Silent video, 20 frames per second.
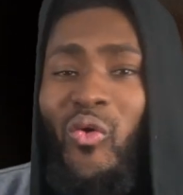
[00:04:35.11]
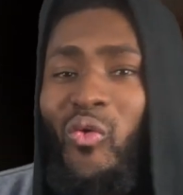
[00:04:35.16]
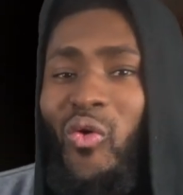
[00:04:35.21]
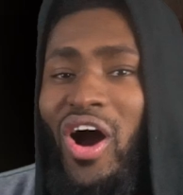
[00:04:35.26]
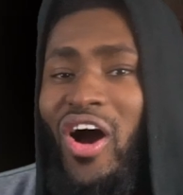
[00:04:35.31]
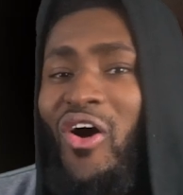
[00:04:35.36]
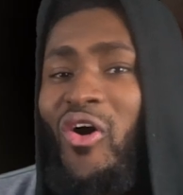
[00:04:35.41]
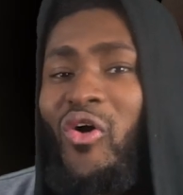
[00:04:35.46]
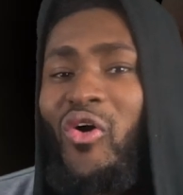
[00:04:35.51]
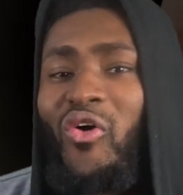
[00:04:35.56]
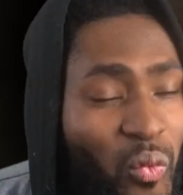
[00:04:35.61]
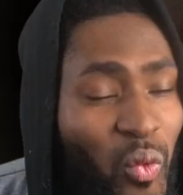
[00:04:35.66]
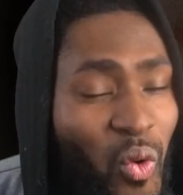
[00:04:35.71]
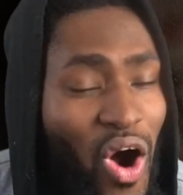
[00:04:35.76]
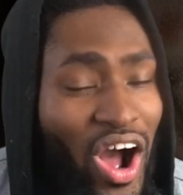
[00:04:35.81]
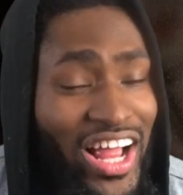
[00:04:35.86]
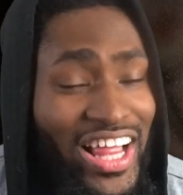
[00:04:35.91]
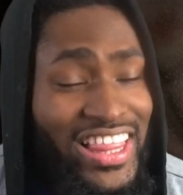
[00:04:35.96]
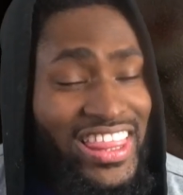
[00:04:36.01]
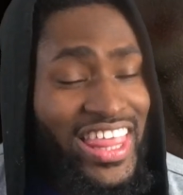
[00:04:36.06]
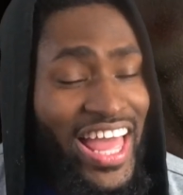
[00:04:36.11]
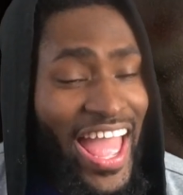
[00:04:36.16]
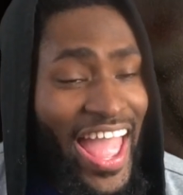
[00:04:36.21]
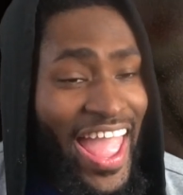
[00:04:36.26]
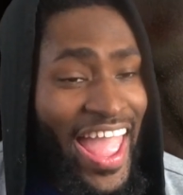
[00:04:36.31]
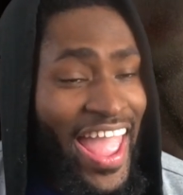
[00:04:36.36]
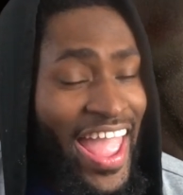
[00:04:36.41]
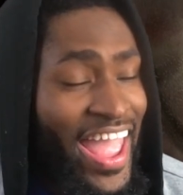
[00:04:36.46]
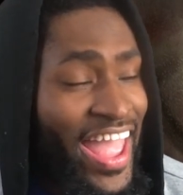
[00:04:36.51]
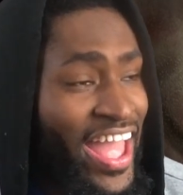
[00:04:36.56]
what? What the
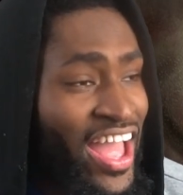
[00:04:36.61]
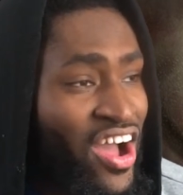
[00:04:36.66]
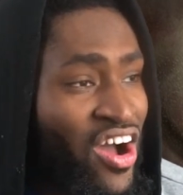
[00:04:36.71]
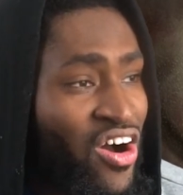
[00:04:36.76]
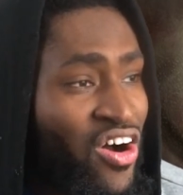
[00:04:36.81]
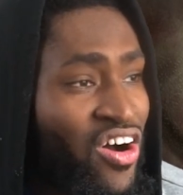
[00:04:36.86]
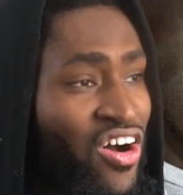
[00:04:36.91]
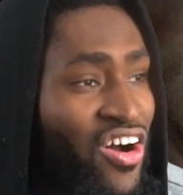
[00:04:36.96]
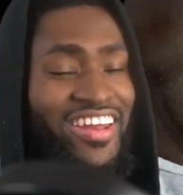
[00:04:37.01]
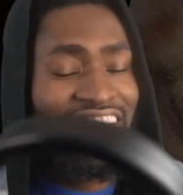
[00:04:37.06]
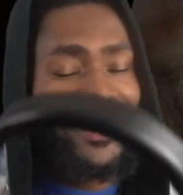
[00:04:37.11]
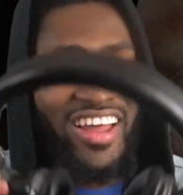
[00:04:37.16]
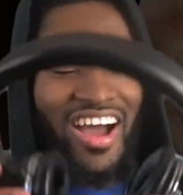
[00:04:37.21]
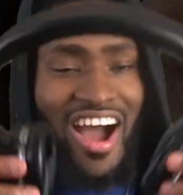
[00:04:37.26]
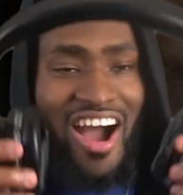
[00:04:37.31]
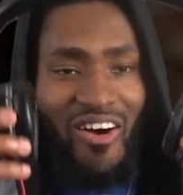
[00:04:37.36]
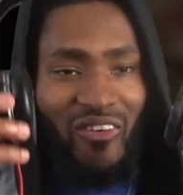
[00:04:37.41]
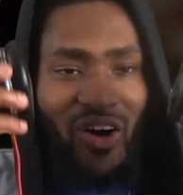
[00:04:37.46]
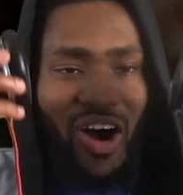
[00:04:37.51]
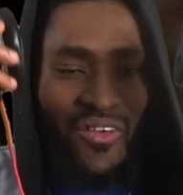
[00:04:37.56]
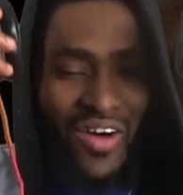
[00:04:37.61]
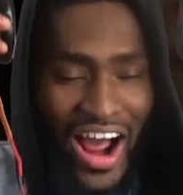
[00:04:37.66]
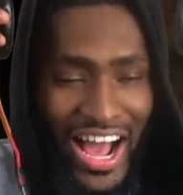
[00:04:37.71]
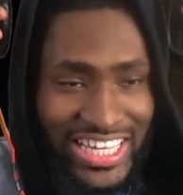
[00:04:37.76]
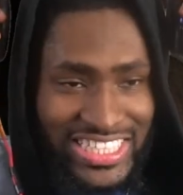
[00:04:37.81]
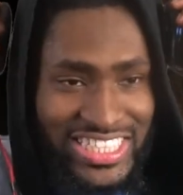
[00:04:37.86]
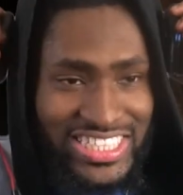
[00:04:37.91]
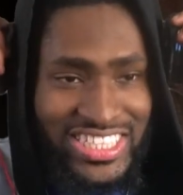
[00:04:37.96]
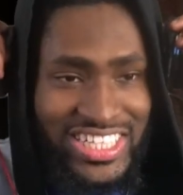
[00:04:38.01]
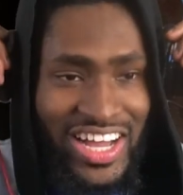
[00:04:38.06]
hell? Nah! Why, why
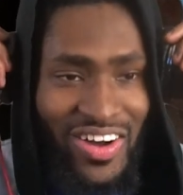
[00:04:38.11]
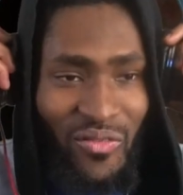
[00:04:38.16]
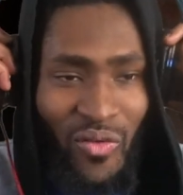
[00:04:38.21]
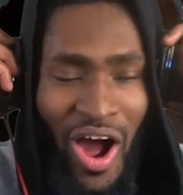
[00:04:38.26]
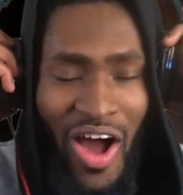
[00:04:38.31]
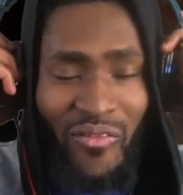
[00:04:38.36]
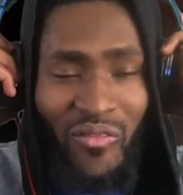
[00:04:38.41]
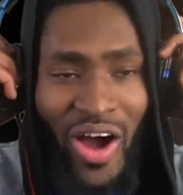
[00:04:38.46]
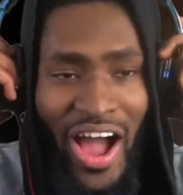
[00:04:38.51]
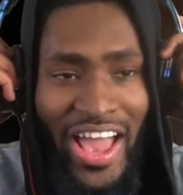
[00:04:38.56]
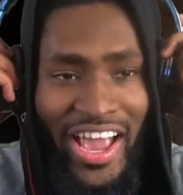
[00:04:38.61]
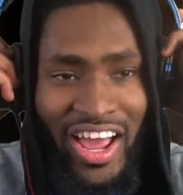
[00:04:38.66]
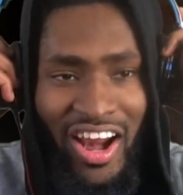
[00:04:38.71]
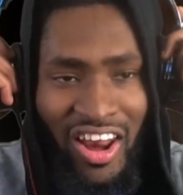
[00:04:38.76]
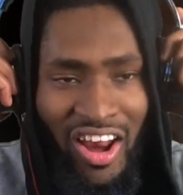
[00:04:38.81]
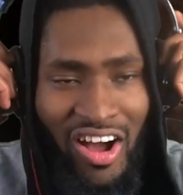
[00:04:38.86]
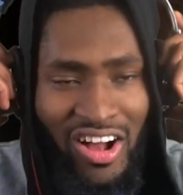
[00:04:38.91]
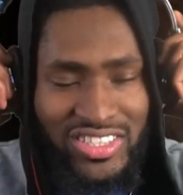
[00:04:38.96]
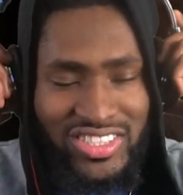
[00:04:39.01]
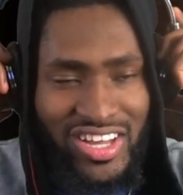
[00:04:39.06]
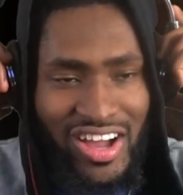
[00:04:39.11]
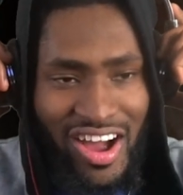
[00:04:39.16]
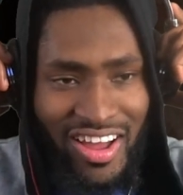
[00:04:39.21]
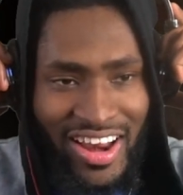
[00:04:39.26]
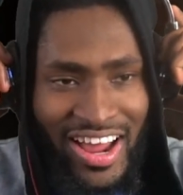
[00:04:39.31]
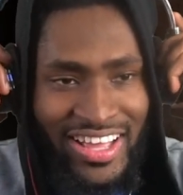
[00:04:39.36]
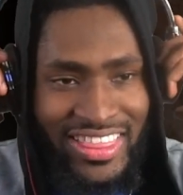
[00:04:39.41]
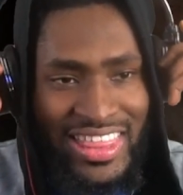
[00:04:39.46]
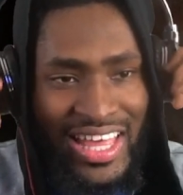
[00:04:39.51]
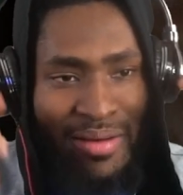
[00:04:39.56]
is this? Why? Why you get a long
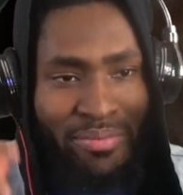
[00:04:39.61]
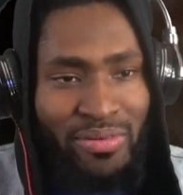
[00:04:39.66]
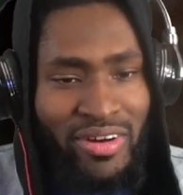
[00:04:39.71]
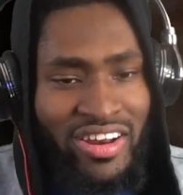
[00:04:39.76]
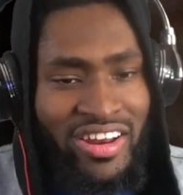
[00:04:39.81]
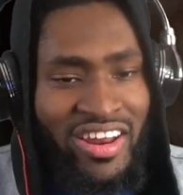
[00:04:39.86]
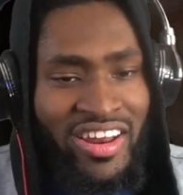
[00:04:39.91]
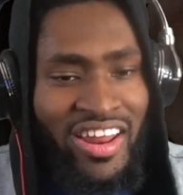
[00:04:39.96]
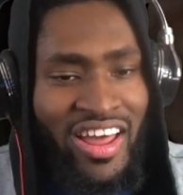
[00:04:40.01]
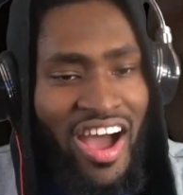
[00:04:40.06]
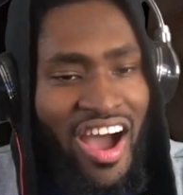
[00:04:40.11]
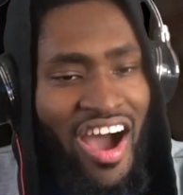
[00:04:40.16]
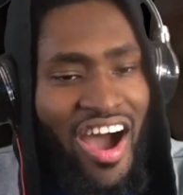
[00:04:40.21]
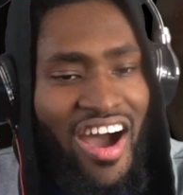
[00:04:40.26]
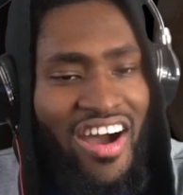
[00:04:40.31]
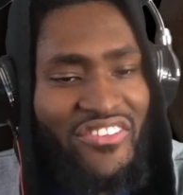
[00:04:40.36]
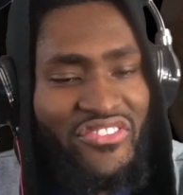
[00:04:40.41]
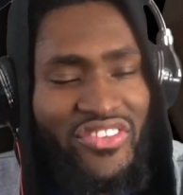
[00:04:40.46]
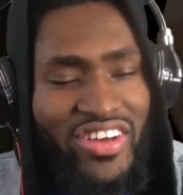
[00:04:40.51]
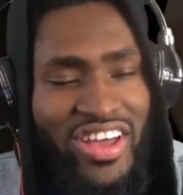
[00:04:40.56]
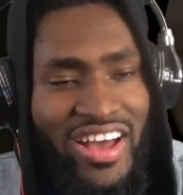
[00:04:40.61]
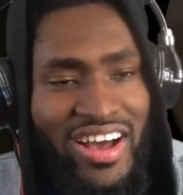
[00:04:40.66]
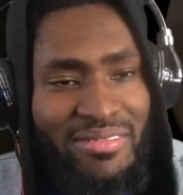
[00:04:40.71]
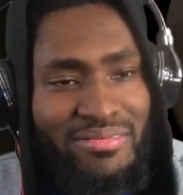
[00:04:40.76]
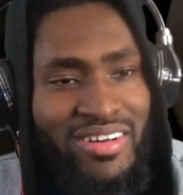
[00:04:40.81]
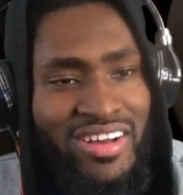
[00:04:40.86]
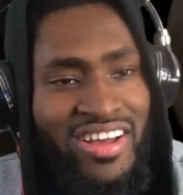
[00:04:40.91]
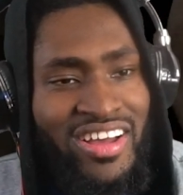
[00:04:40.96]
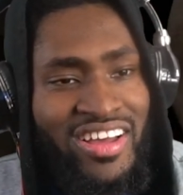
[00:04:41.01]
tongue like that, bro? Nah, fam.